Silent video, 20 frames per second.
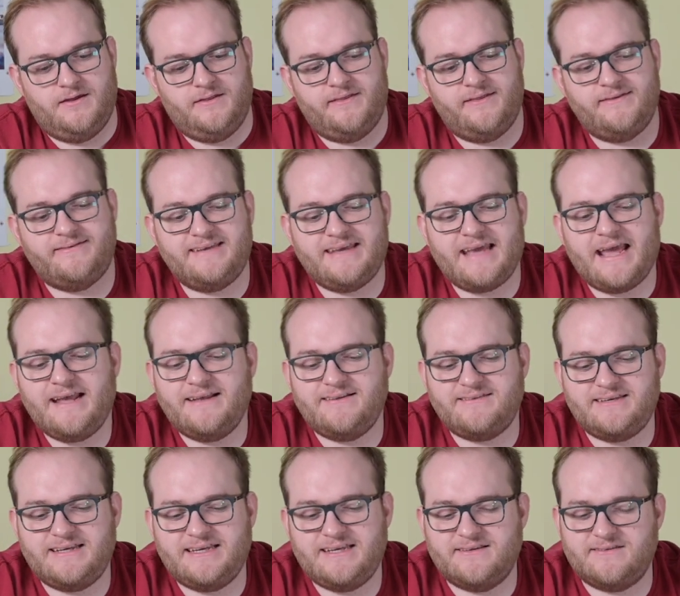The
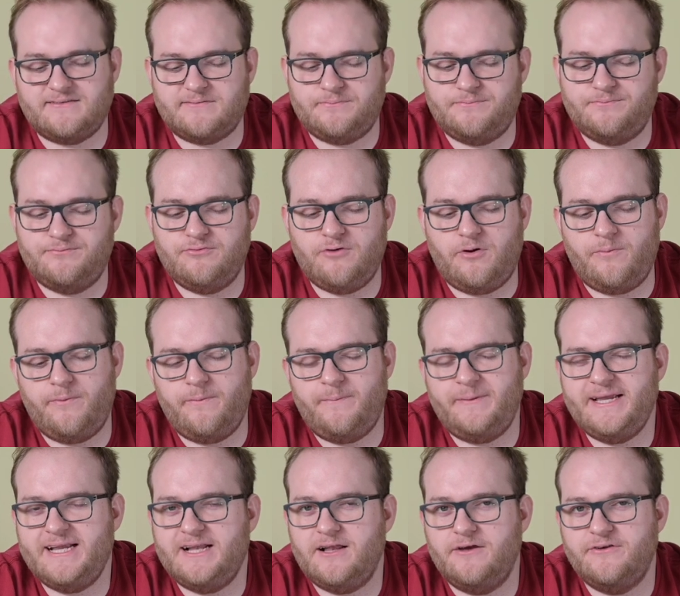D80 is
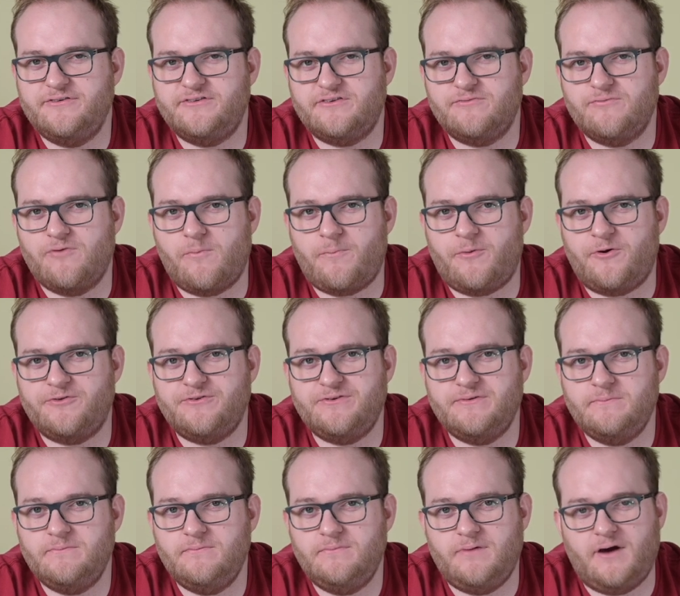probably close to rock
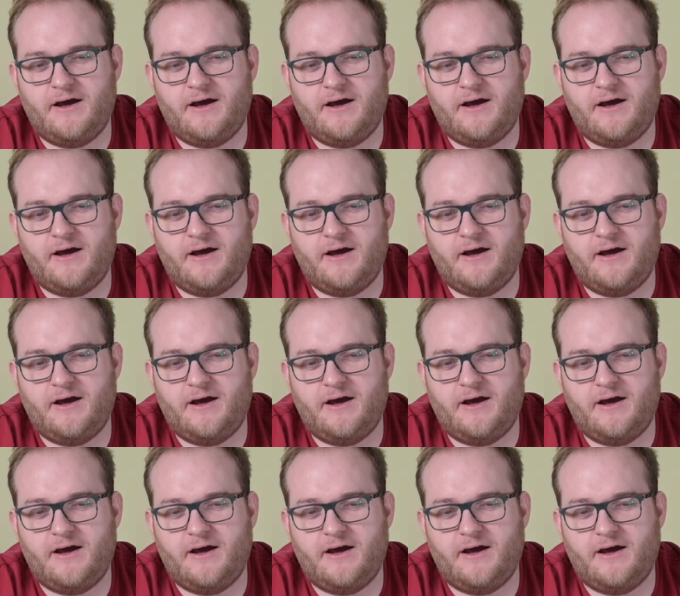bottom.